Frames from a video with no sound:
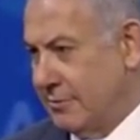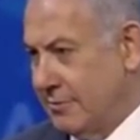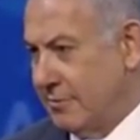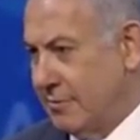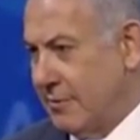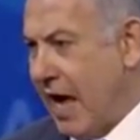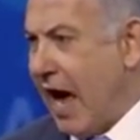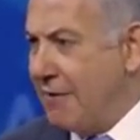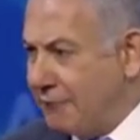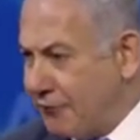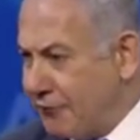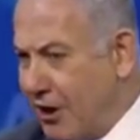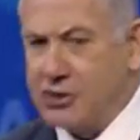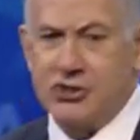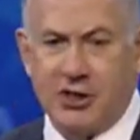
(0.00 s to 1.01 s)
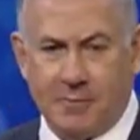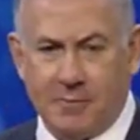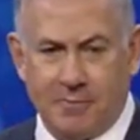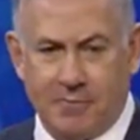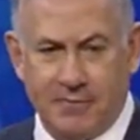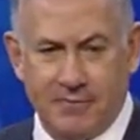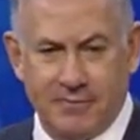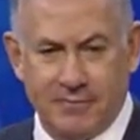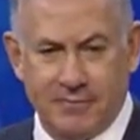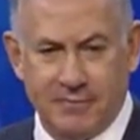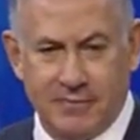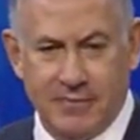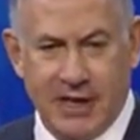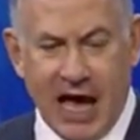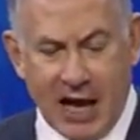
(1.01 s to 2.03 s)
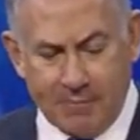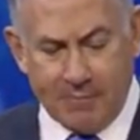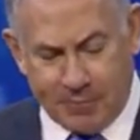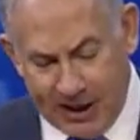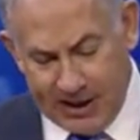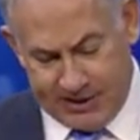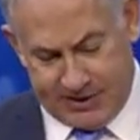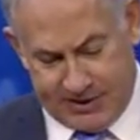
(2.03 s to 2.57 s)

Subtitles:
And friendship and peace.